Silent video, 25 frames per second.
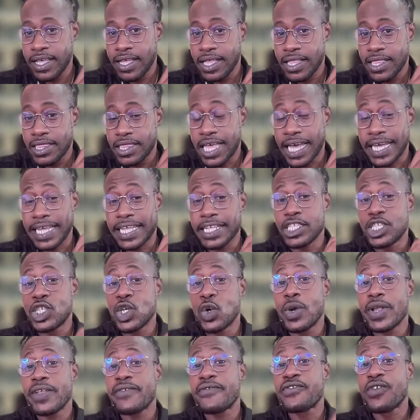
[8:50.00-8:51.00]
that can do
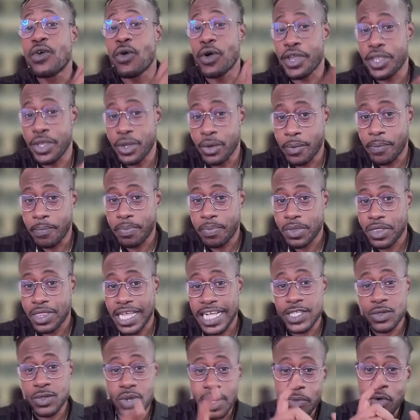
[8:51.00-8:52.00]
it for you.
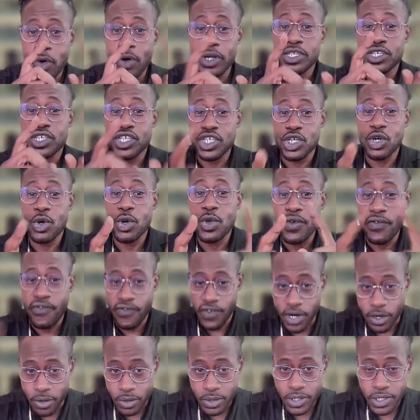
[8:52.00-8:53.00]
That's what I'm going to show you
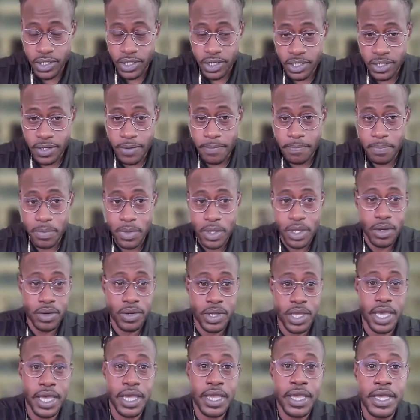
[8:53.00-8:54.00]
first.
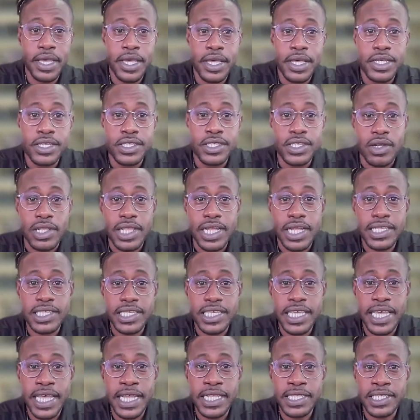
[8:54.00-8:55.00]
Okay. So let's
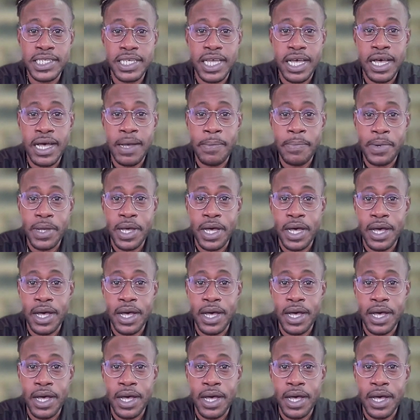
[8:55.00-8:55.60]
get up